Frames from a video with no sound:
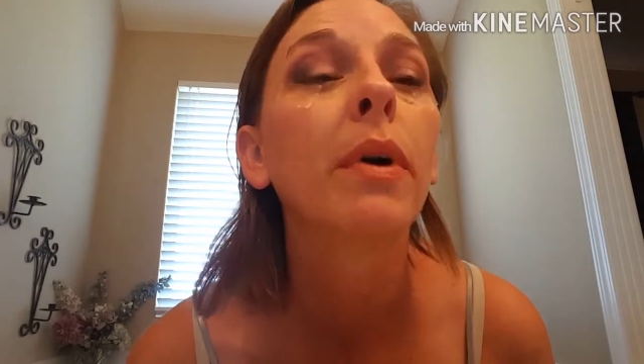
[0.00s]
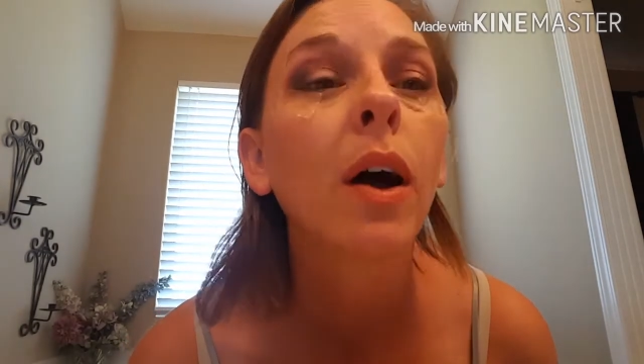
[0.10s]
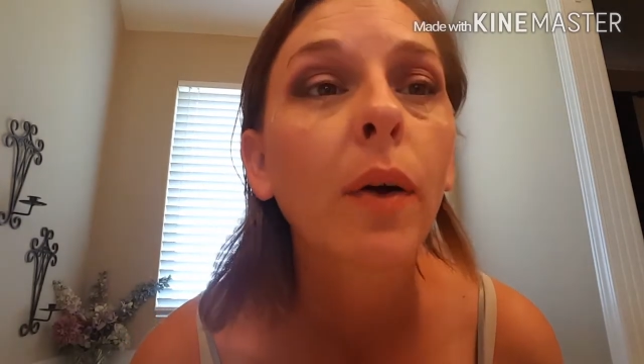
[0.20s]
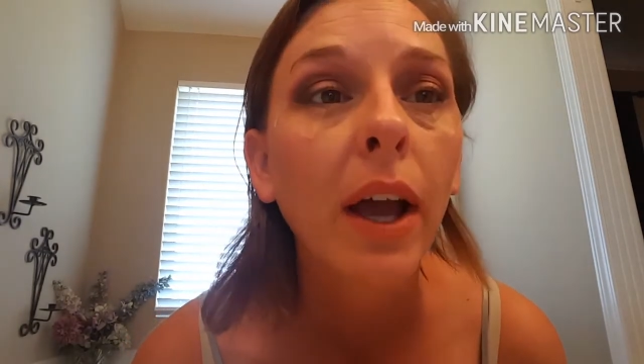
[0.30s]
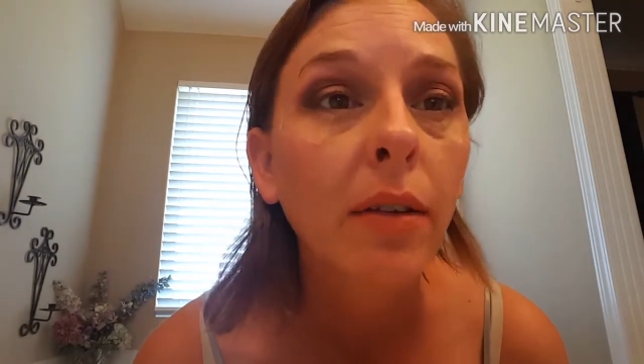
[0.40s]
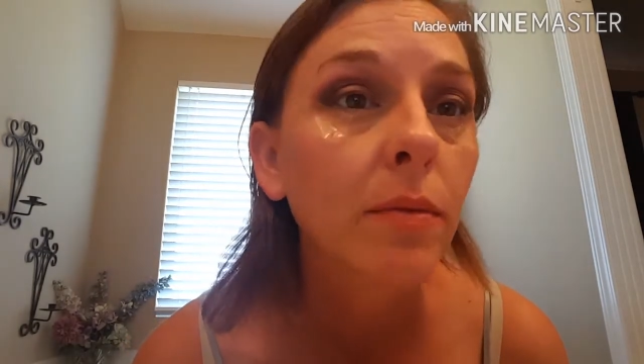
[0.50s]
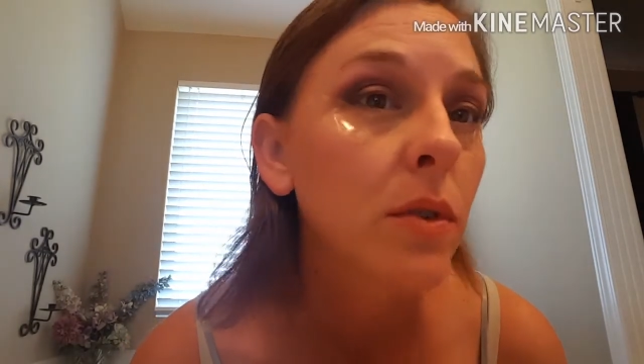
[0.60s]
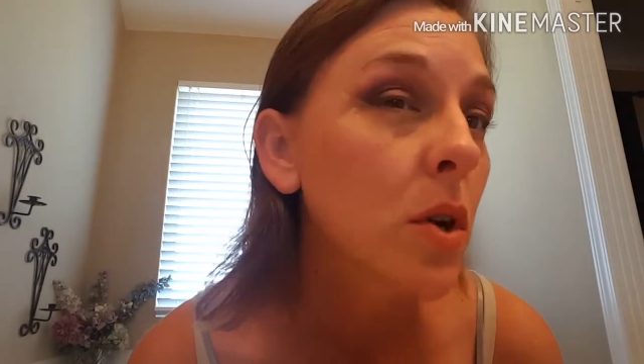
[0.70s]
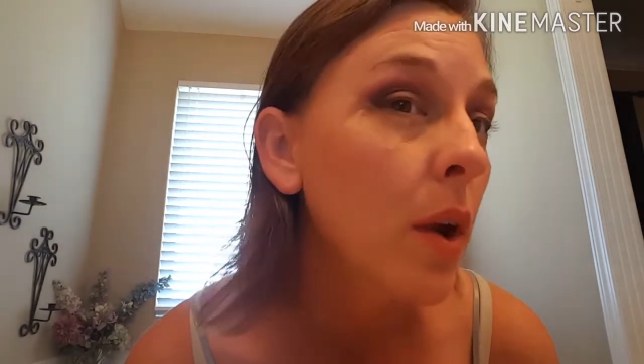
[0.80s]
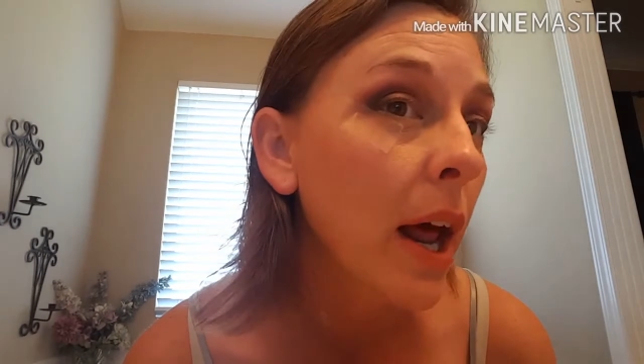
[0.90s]
Okay,
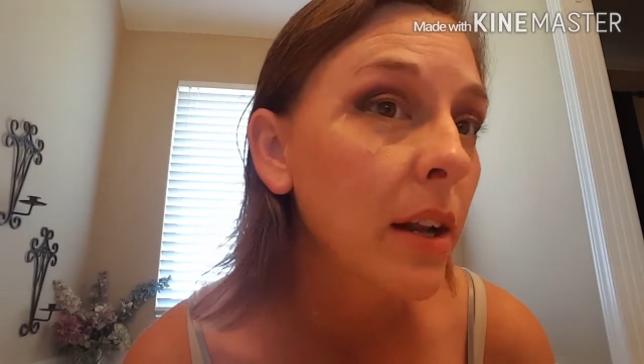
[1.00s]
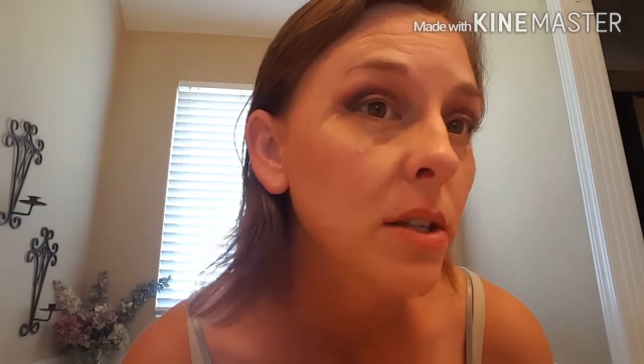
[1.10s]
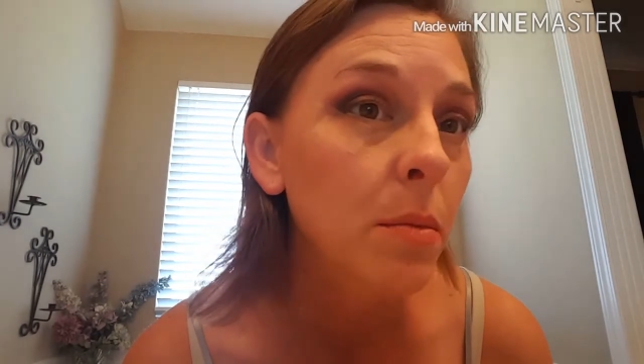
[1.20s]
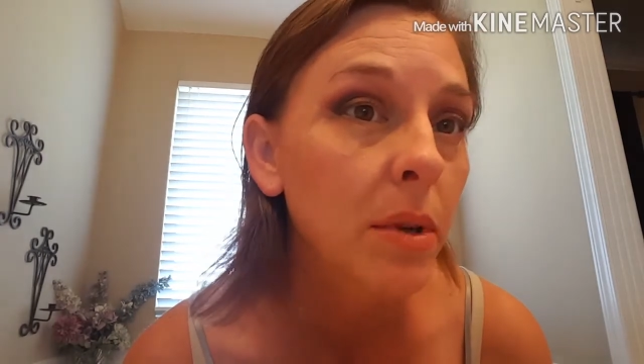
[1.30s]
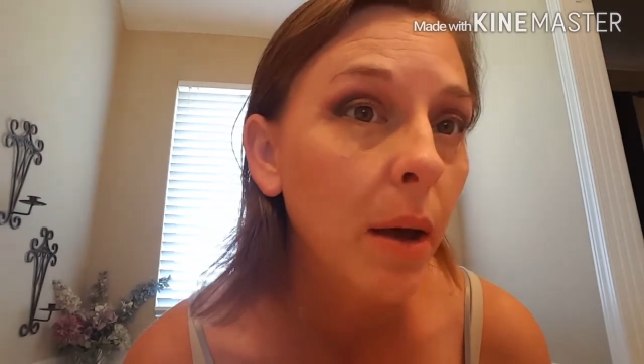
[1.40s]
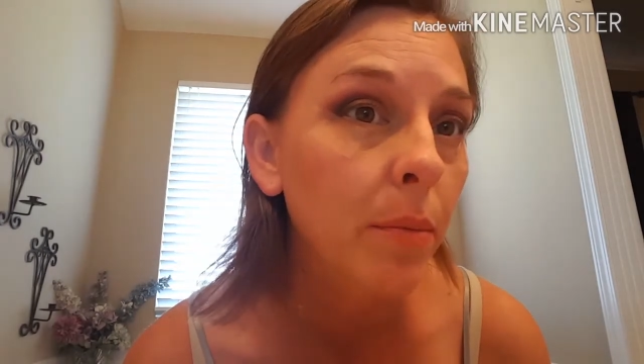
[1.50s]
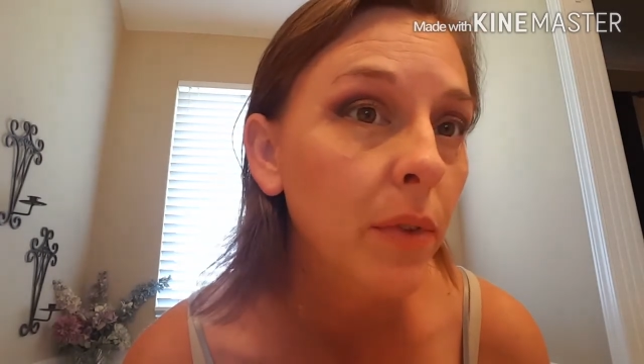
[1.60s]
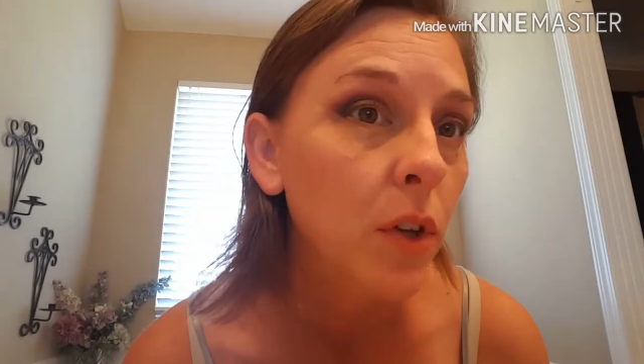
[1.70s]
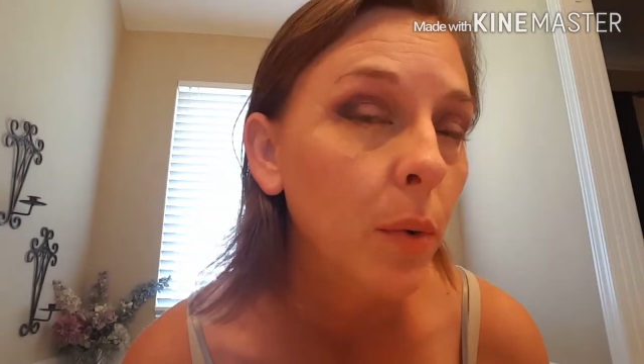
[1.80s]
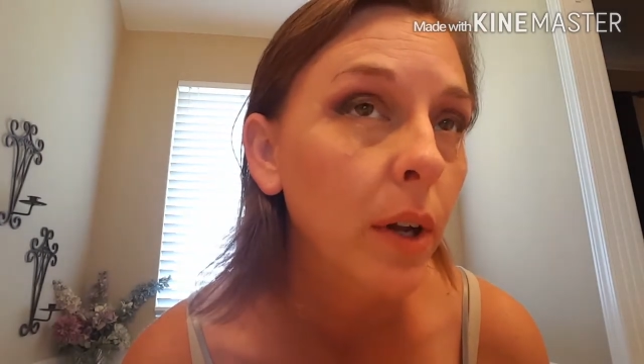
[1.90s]
so it added some depth
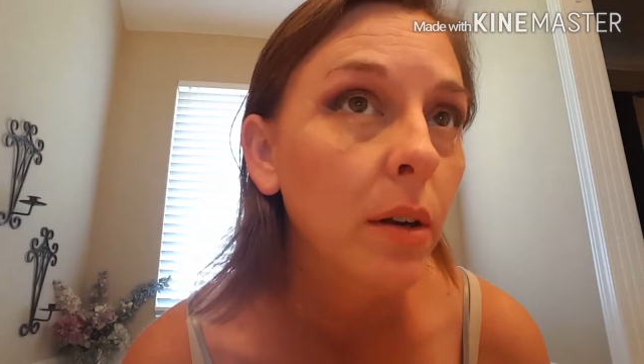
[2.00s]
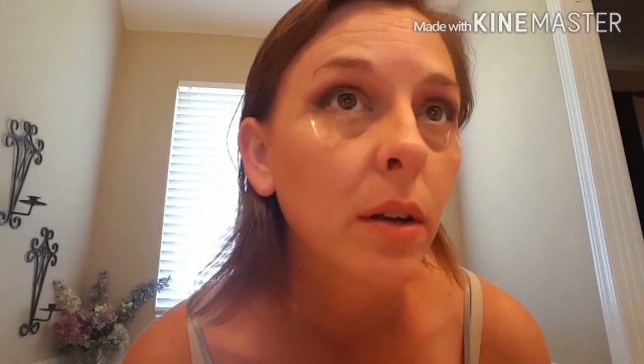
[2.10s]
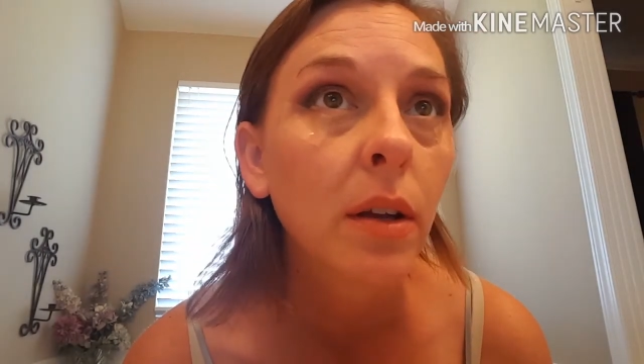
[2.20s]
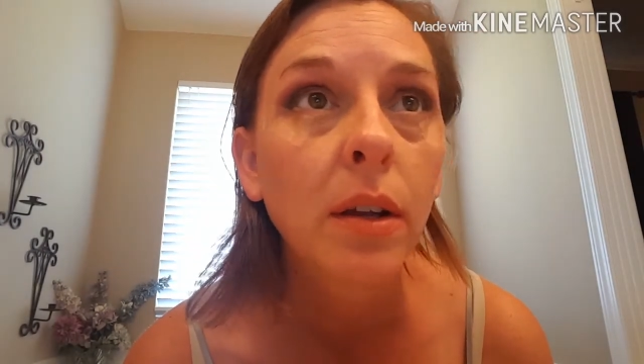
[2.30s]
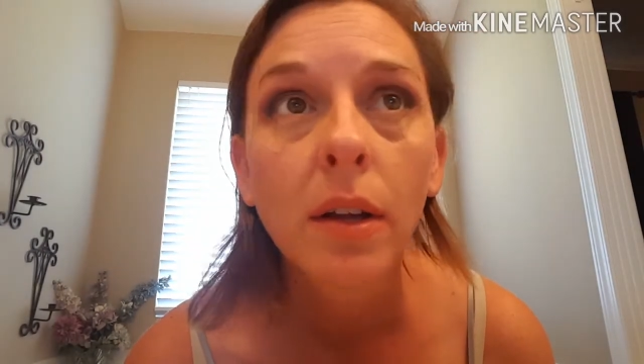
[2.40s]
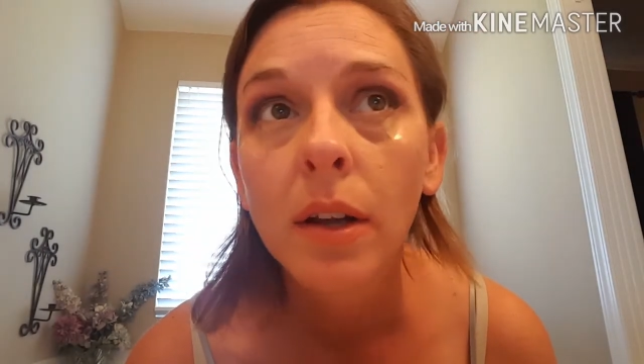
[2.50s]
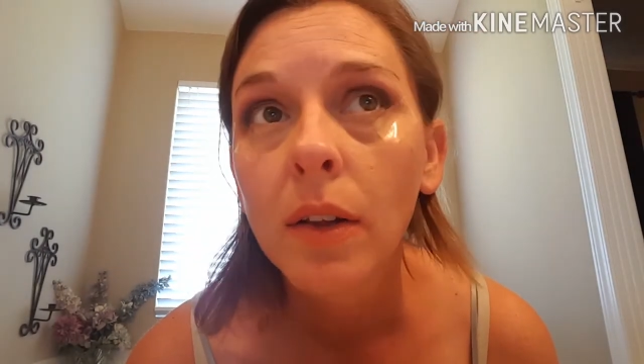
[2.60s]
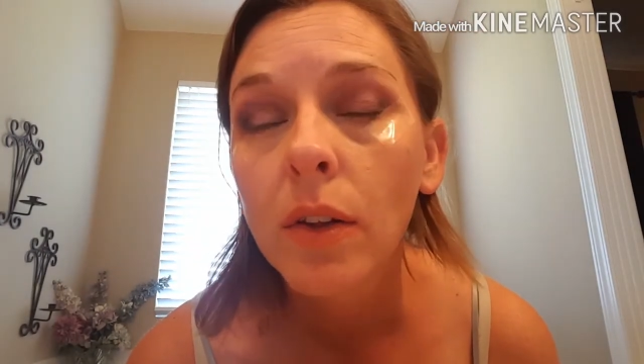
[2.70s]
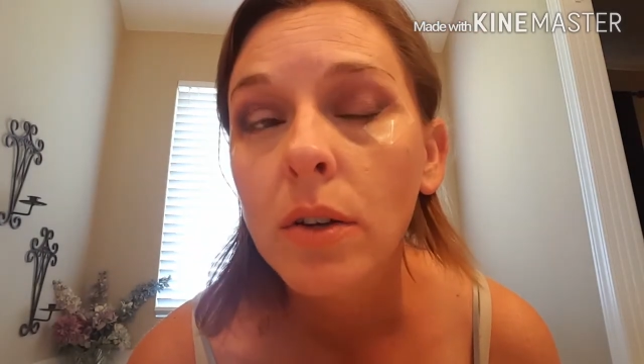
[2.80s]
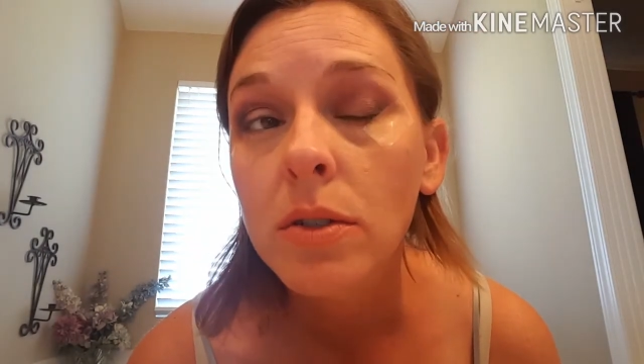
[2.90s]
to it.
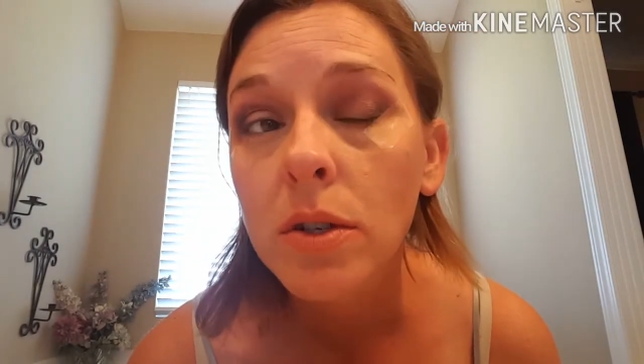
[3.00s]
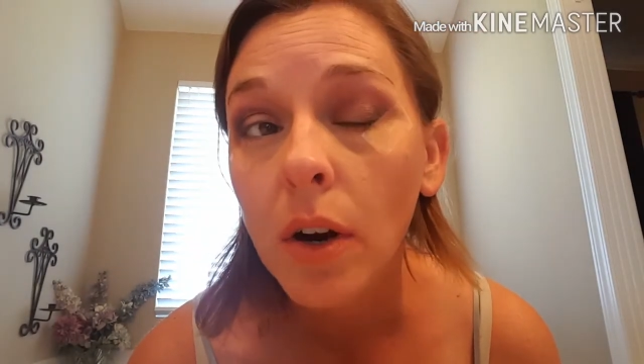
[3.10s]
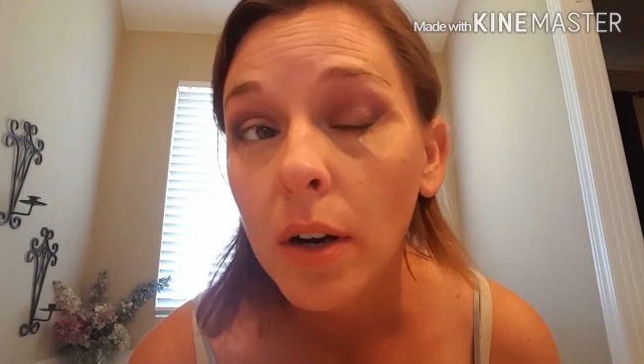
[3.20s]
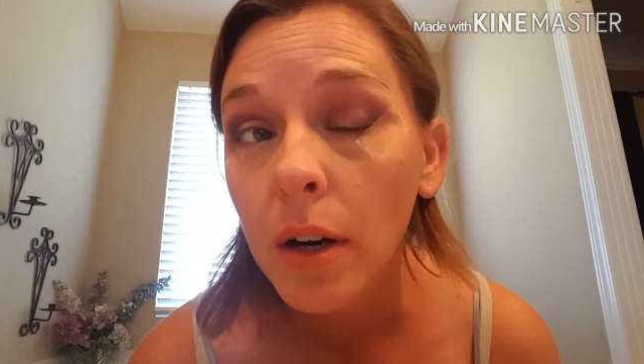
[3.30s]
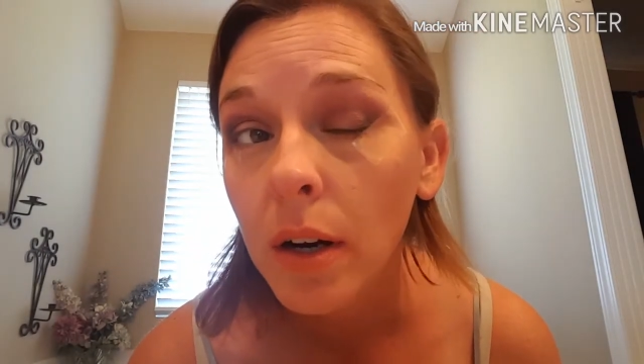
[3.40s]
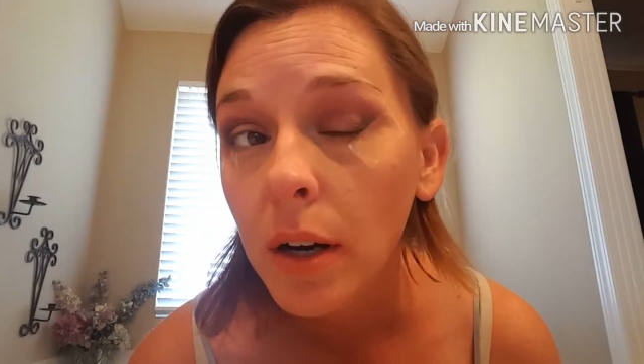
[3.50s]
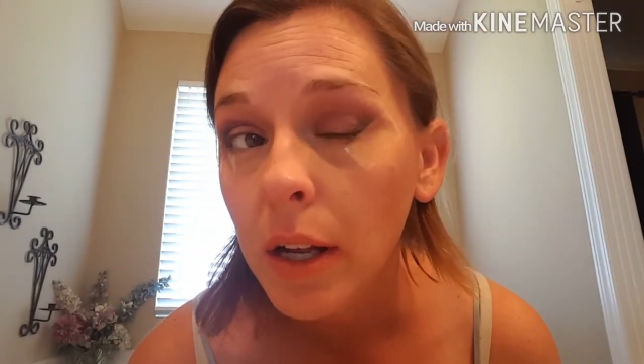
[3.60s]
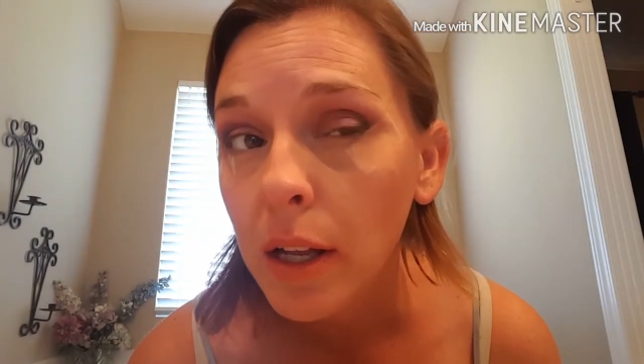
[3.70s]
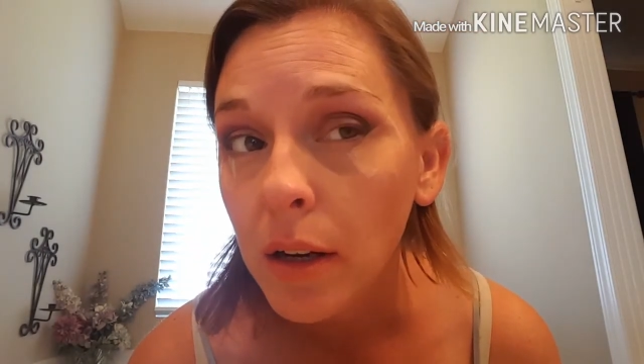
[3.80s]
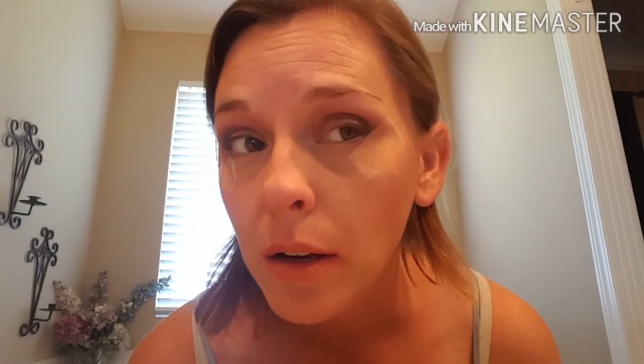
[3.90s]
Looks darker
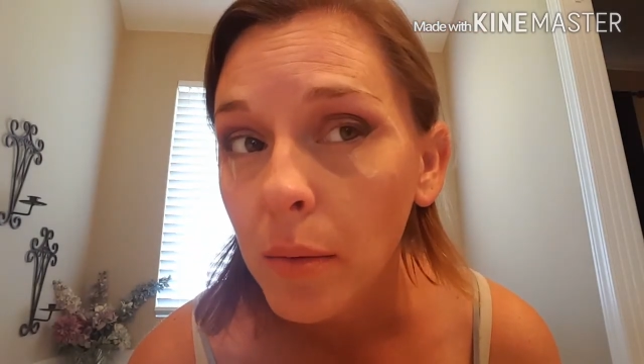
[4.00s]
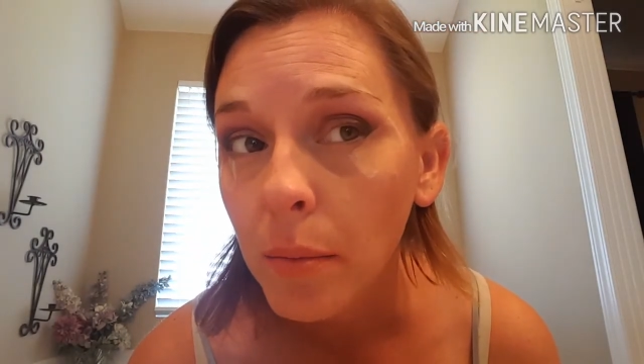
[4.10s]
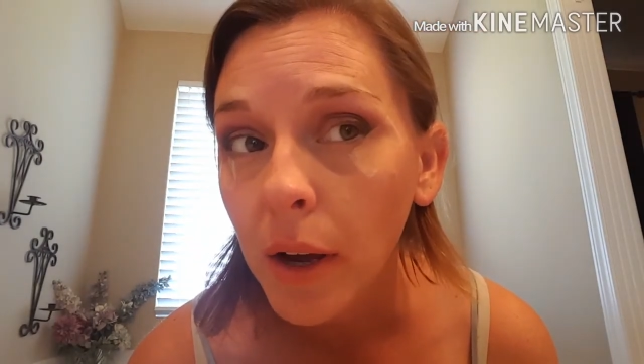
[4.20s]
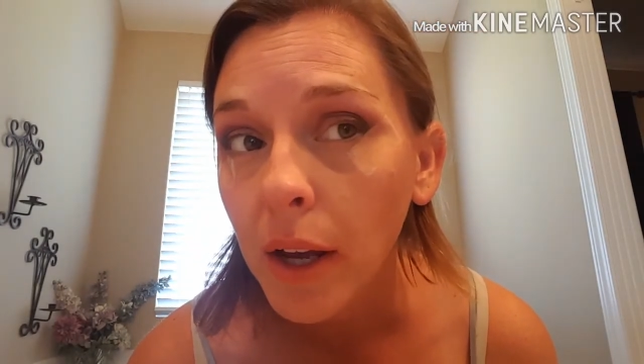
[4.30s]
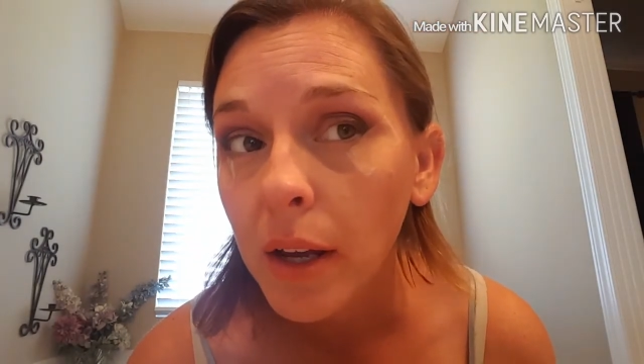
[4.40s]
in my